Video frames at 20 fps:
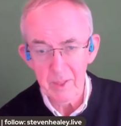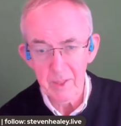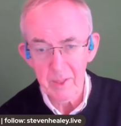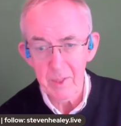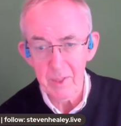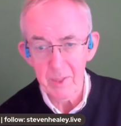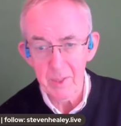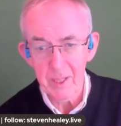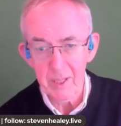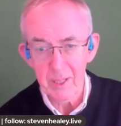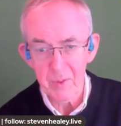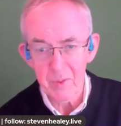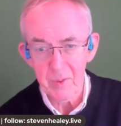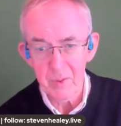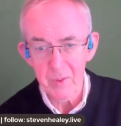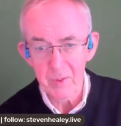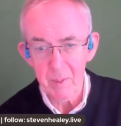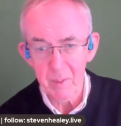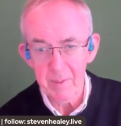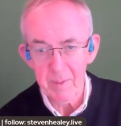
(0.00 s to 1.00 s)
I mean, I've
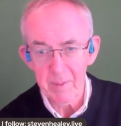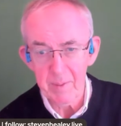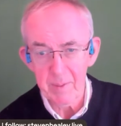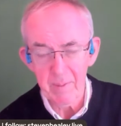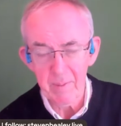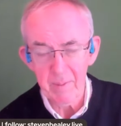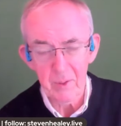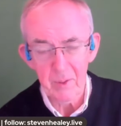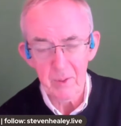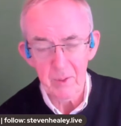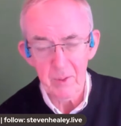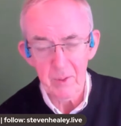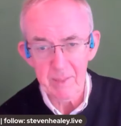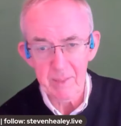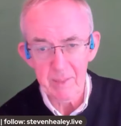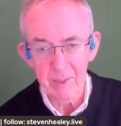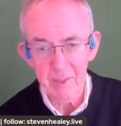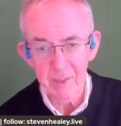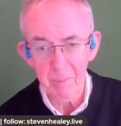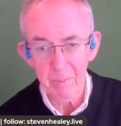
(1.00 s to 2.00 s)
tried everything, but with
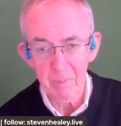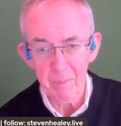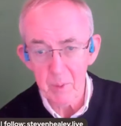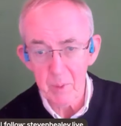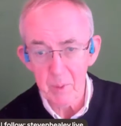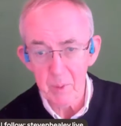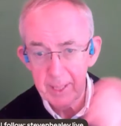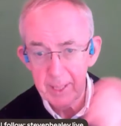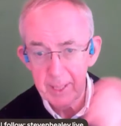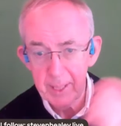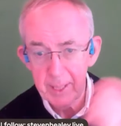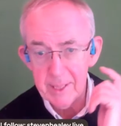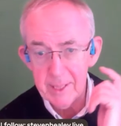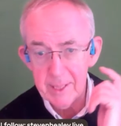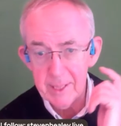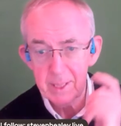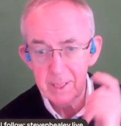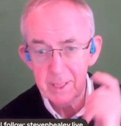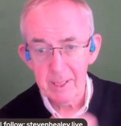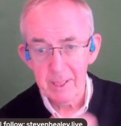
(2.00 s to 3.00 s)
these stay
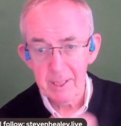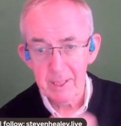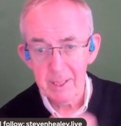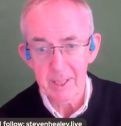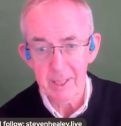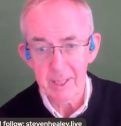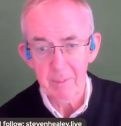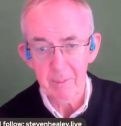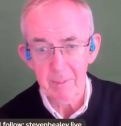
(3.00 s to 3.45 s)
in place.